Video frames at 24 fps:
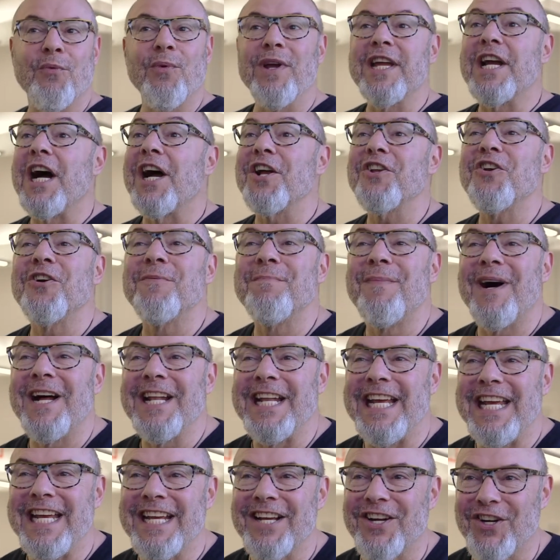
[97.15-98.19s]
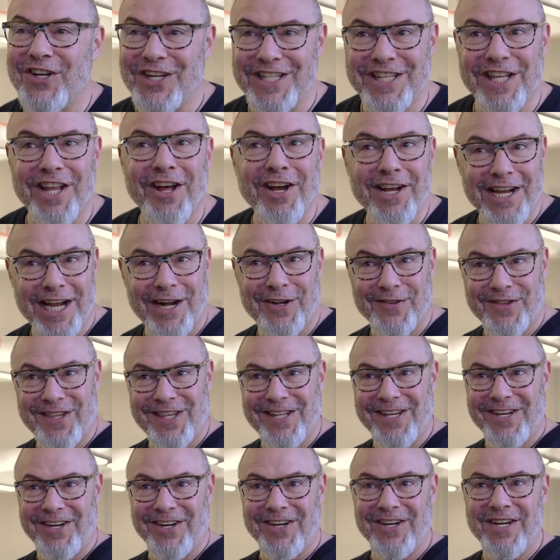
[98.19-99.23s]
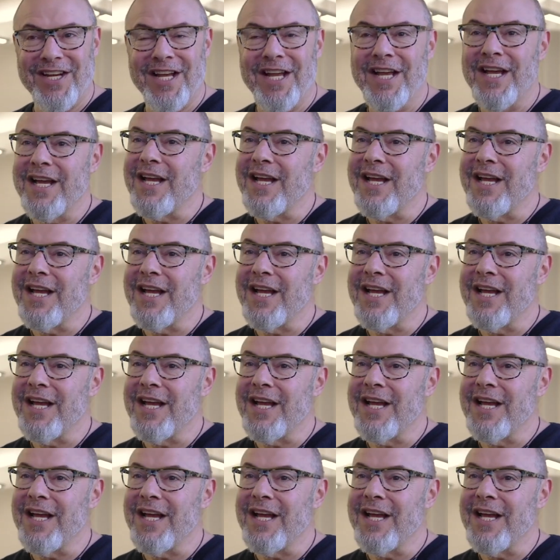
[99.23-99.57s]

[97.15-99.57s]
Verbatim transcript: we got your money, good luck out there,